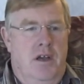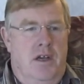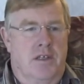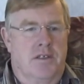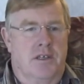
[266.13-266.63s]

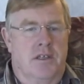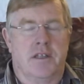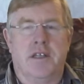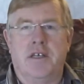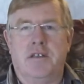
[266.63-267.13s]
I could see
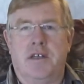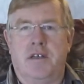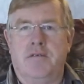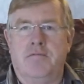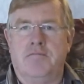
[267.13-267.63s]
the need
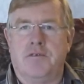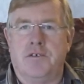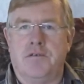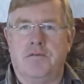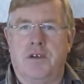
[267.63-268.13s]
there
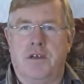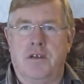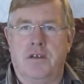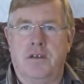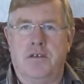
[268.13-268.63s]
to
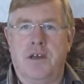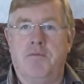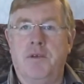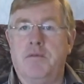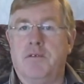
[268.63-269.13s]

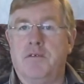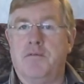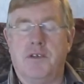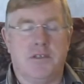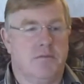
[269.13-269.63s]
have people to
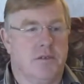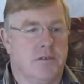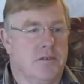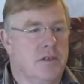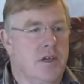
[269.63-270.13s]
invest in
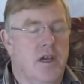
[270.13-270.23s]
business.